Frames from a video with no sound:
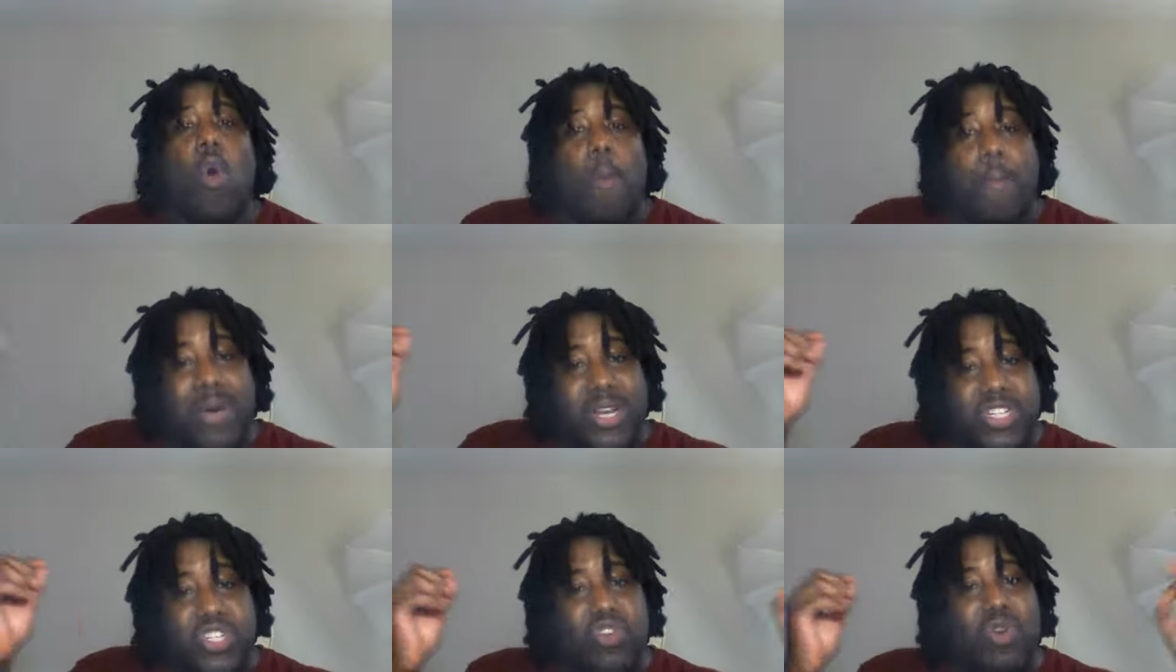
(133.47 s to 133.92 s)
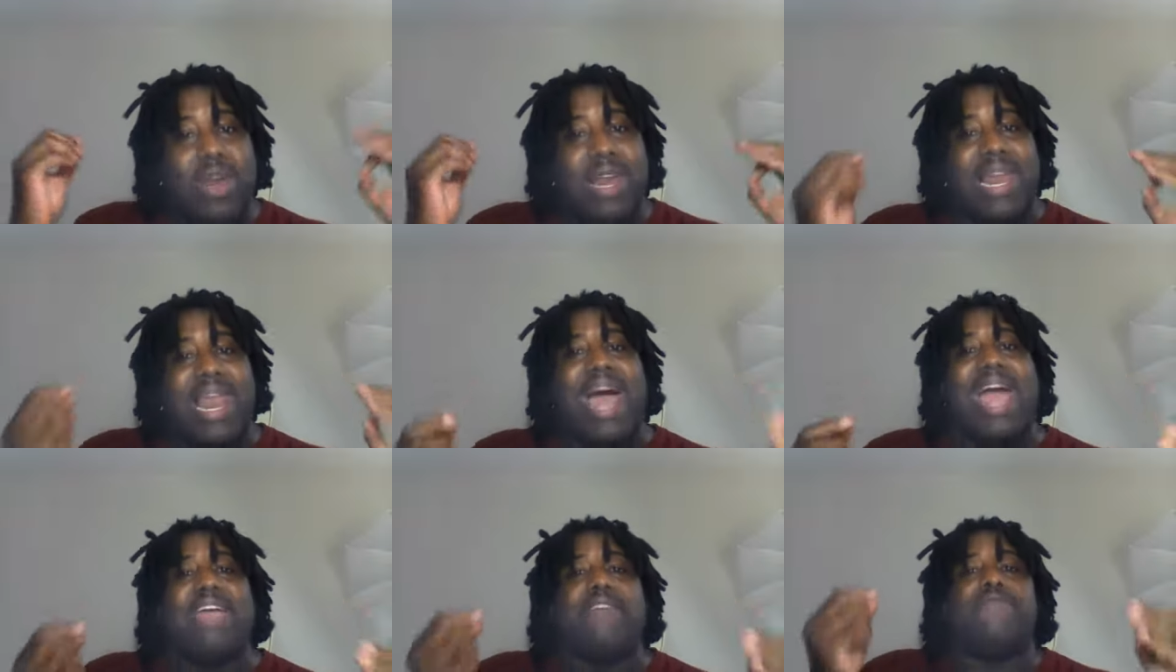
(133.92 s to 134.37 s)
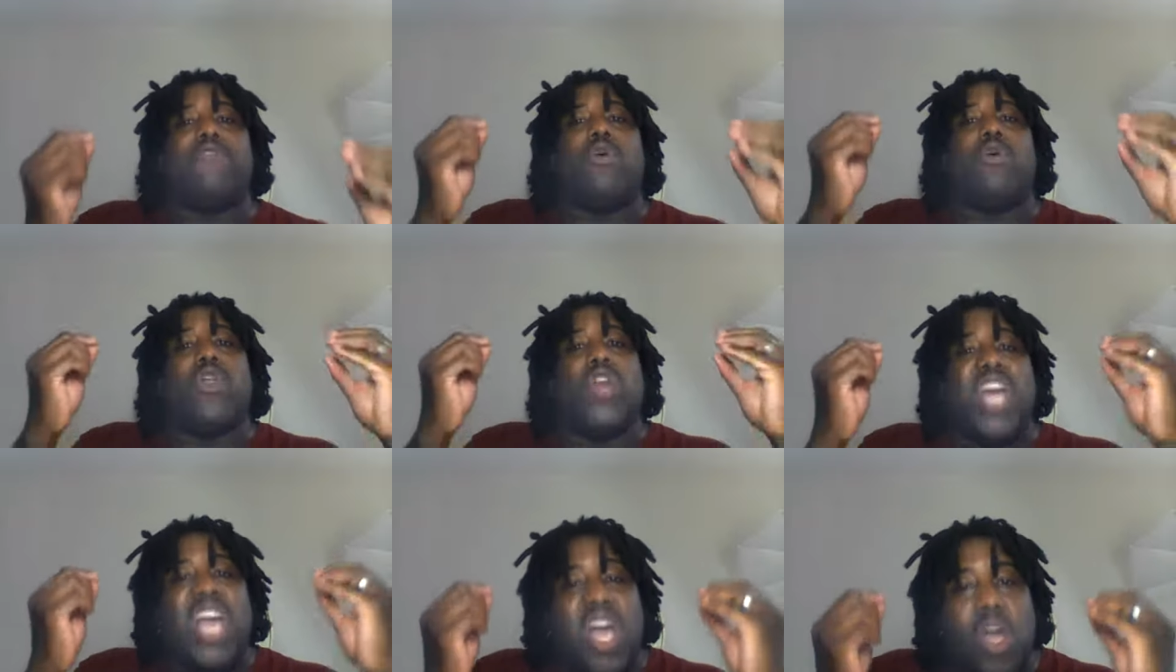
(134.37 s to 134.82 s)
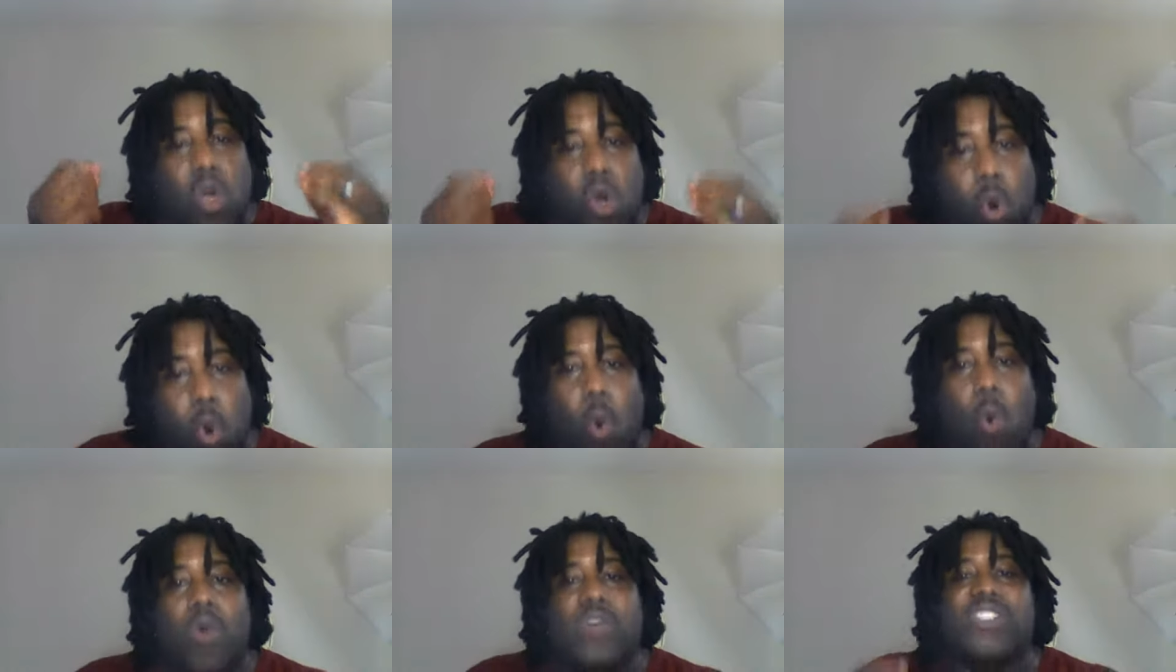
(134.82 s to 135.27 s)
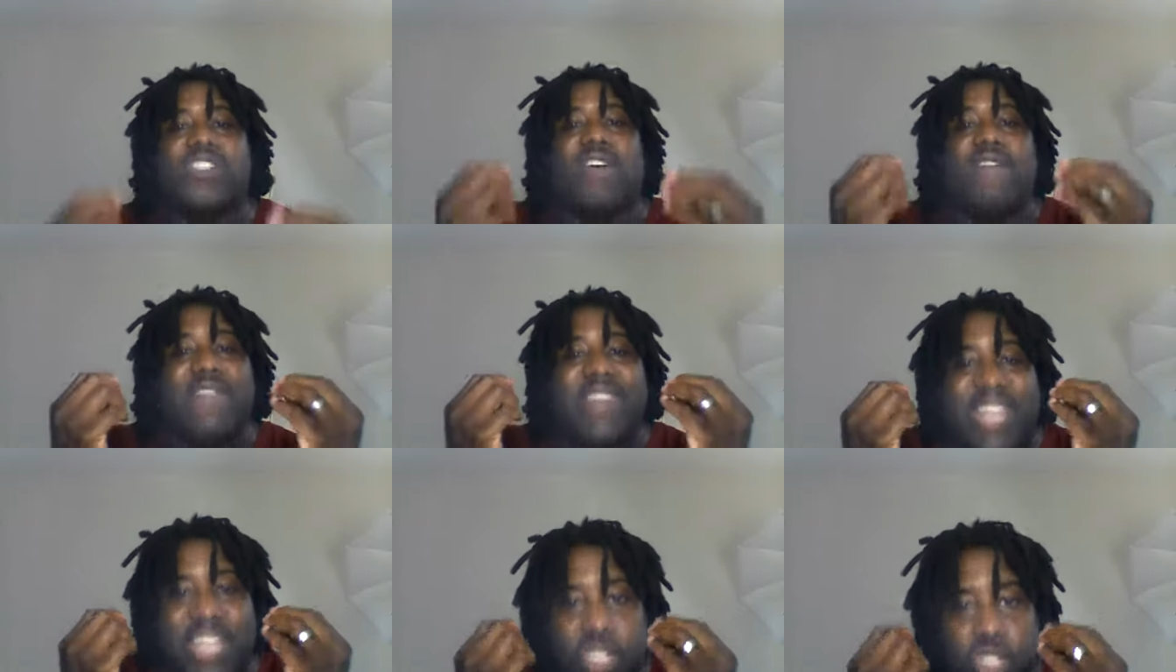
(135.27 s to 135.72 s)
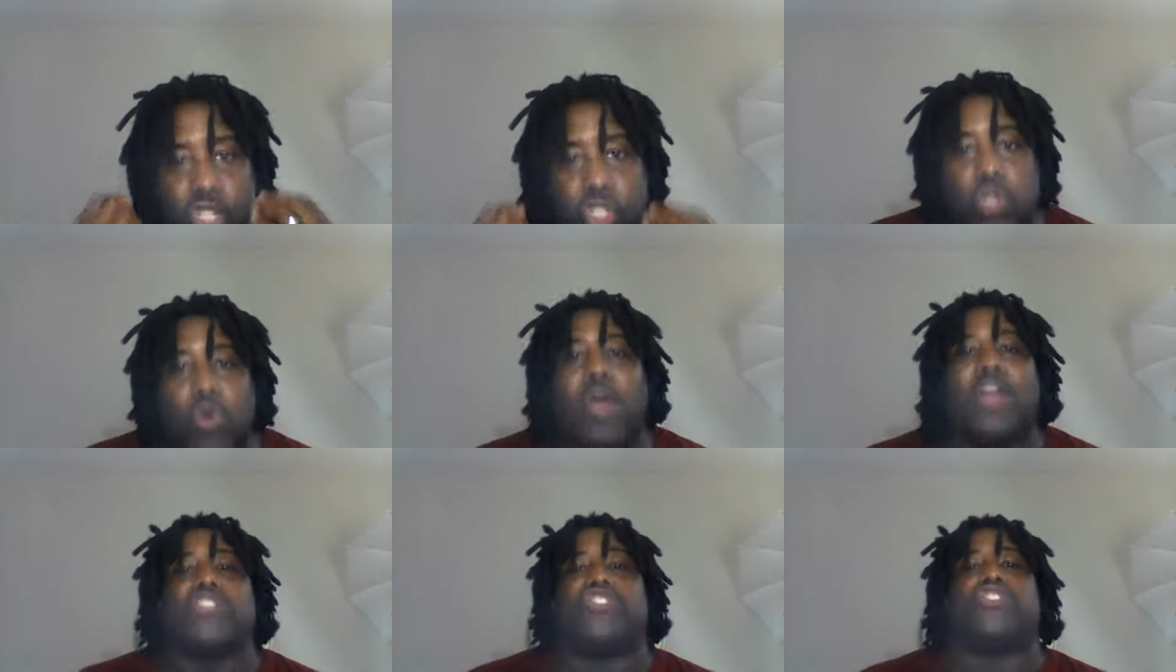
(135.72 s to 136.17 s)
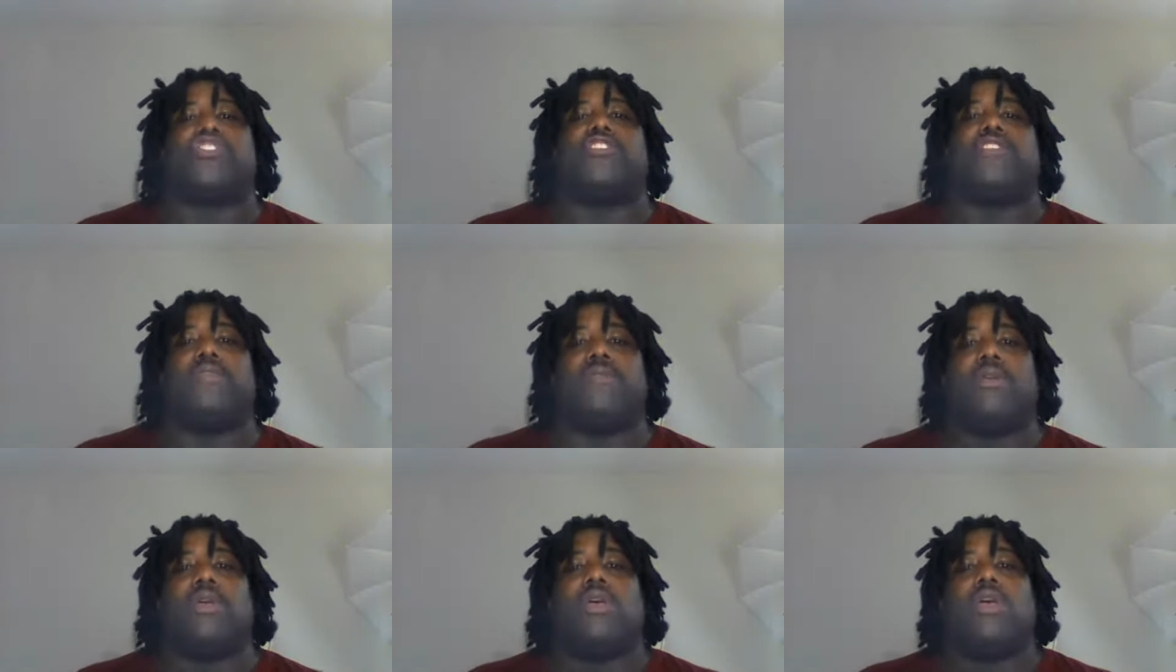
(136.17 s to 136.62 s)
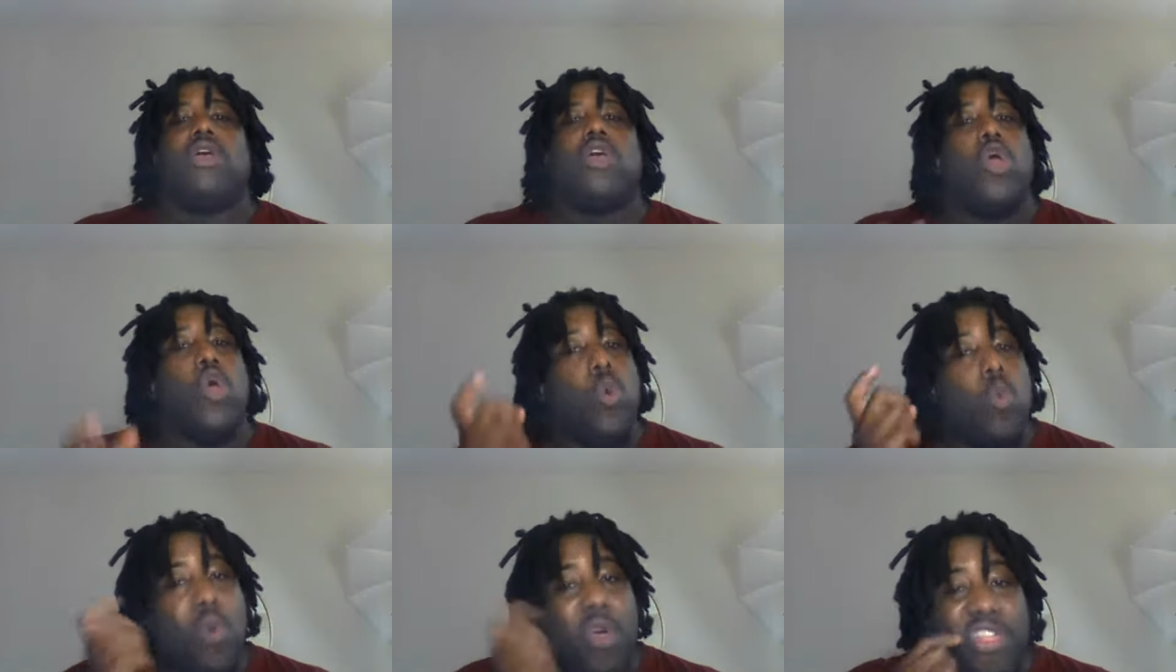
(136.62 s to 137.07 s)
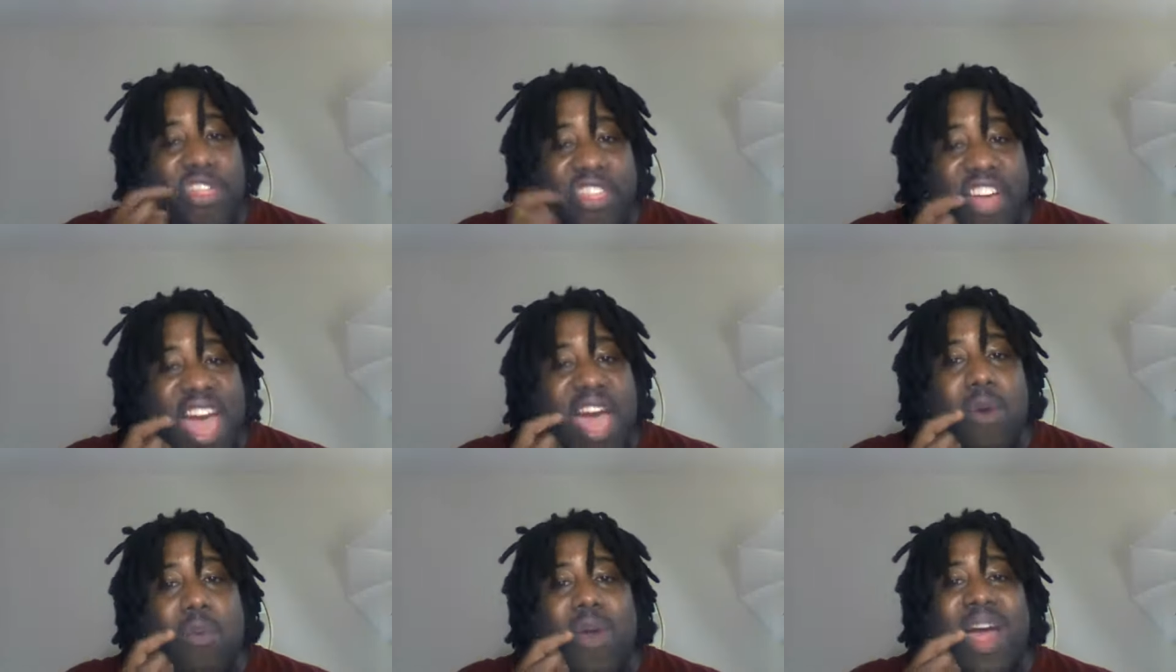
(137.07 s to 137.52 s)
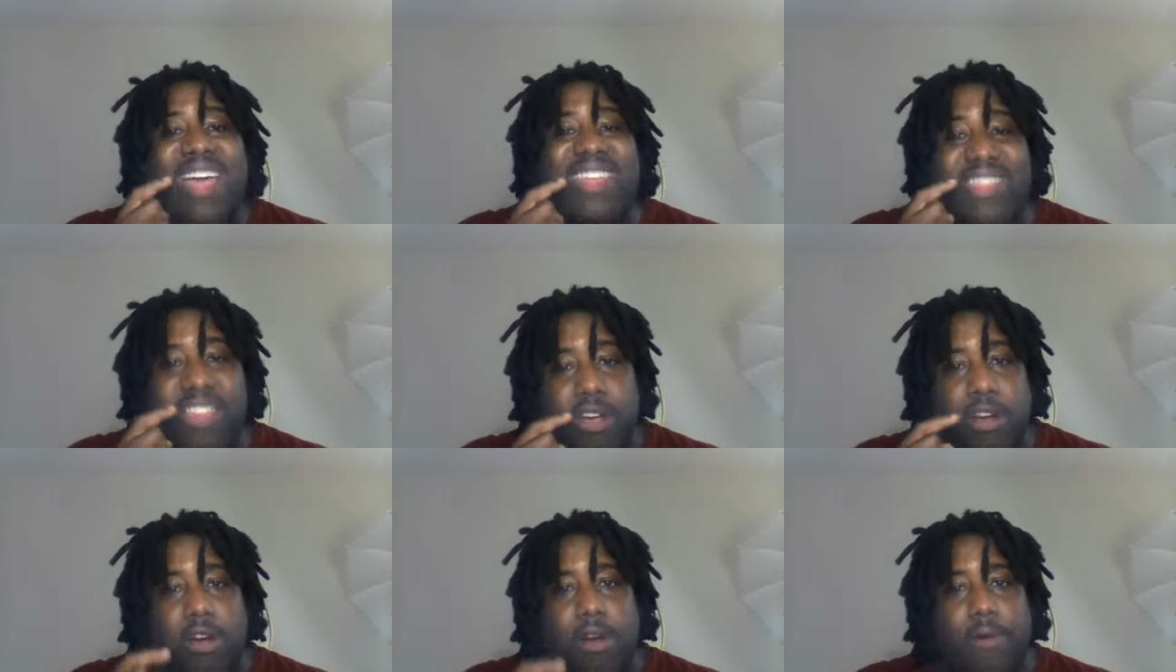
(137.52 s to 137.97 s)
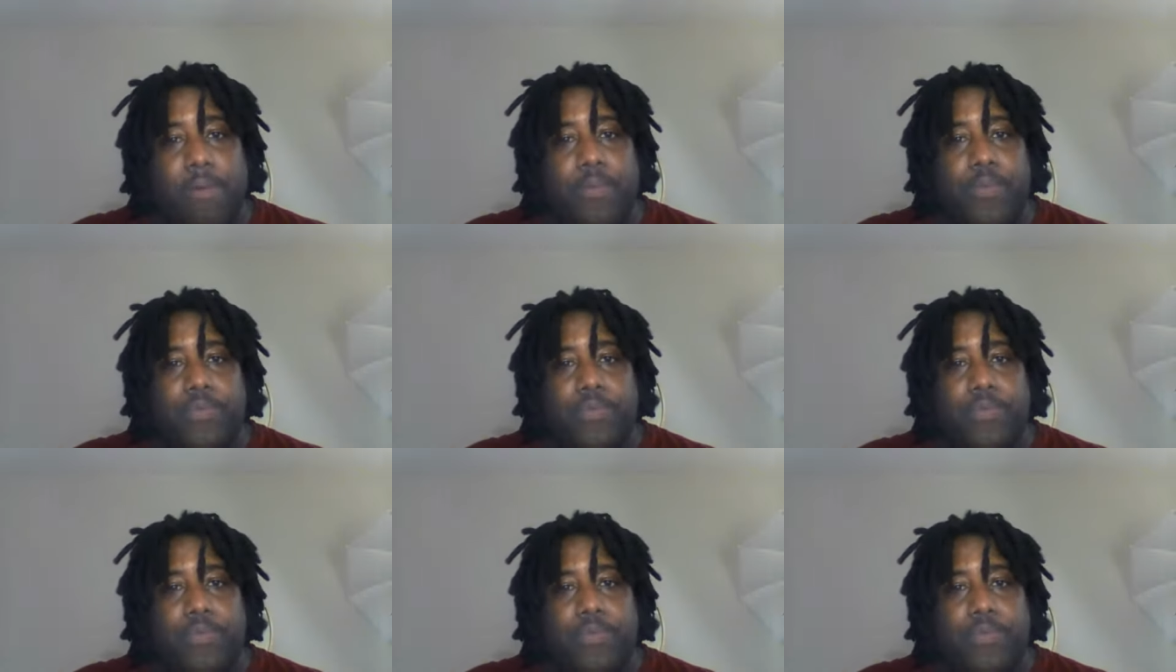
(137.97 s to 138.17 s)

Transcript: put your life on the course of destruction with that right there.